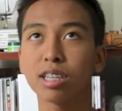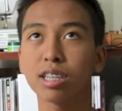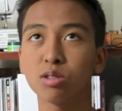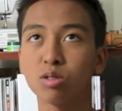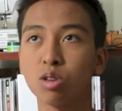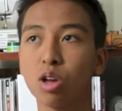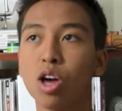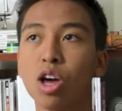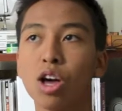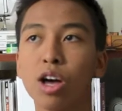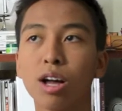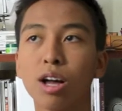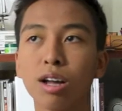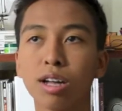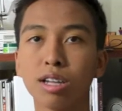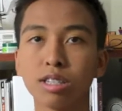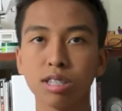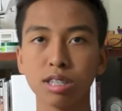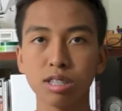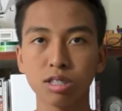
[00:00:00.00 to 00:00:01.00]
this.
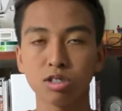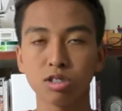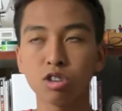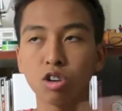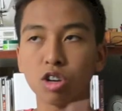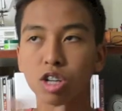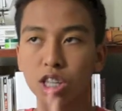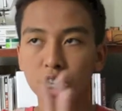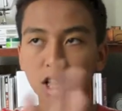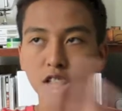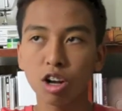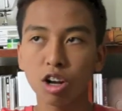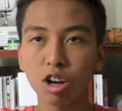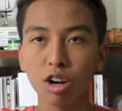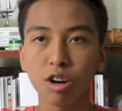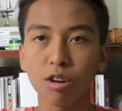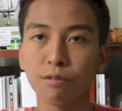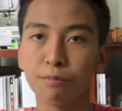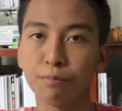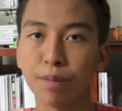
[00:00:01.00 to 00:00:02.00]
It's a
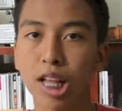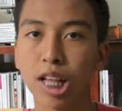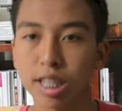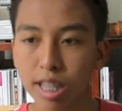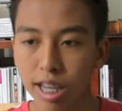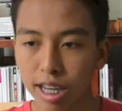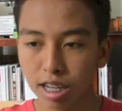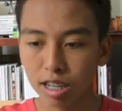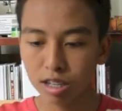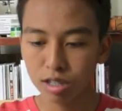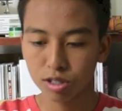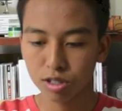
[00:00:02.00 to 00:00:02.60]
circular building,